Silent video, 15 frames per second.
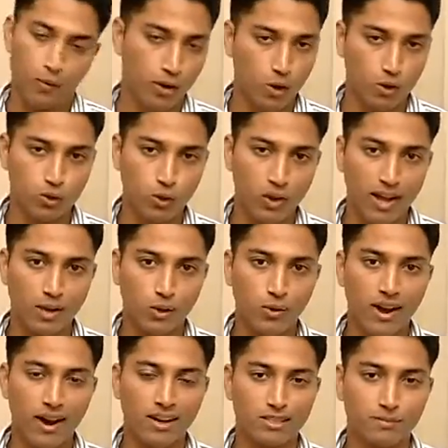would also like to
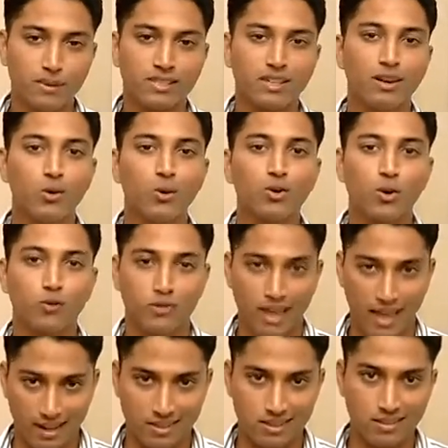add a special note of
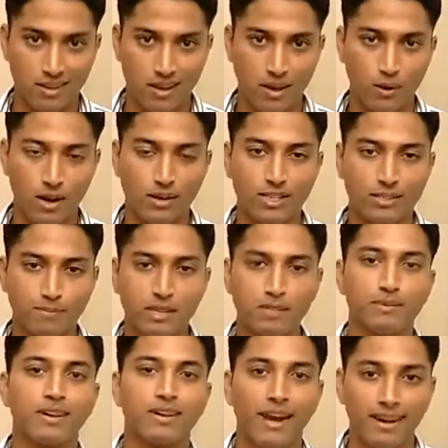thanks. I would like to express
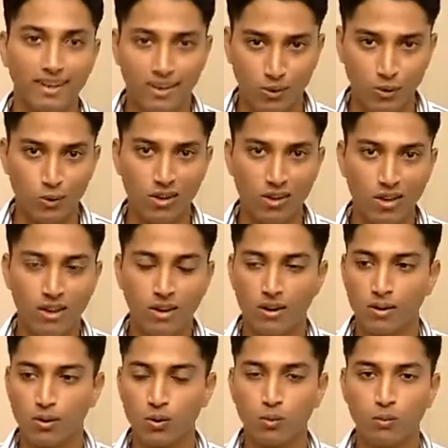my gratitude
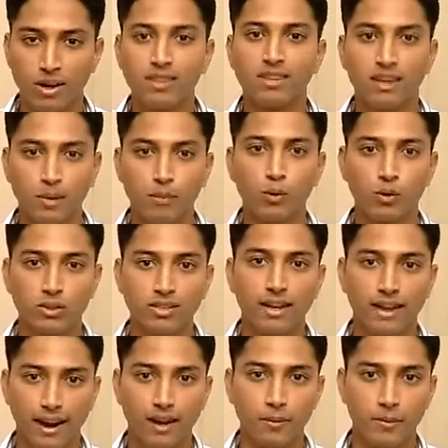to Money the Name Coaching
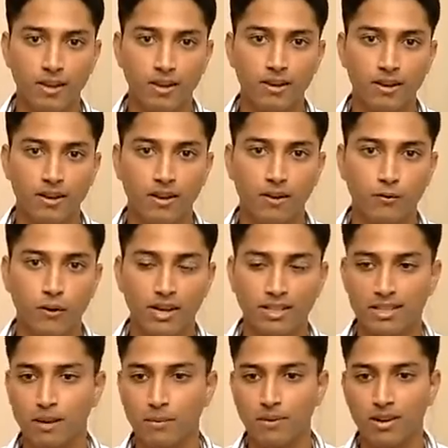Academy. For
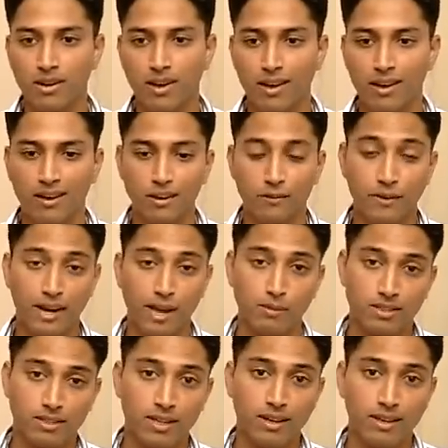example, in fact I
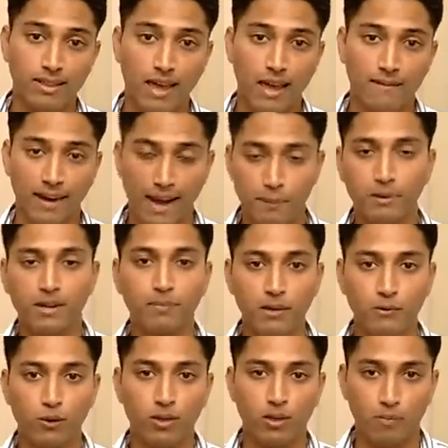must say they have adapted me
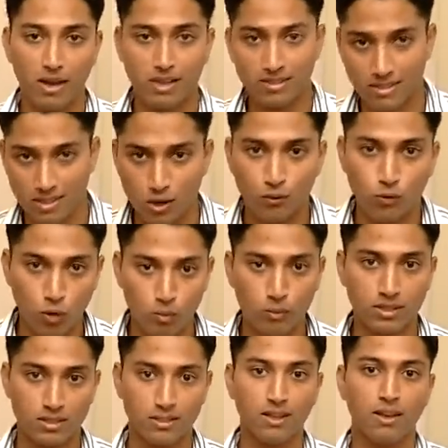for the past 3 or 4 months.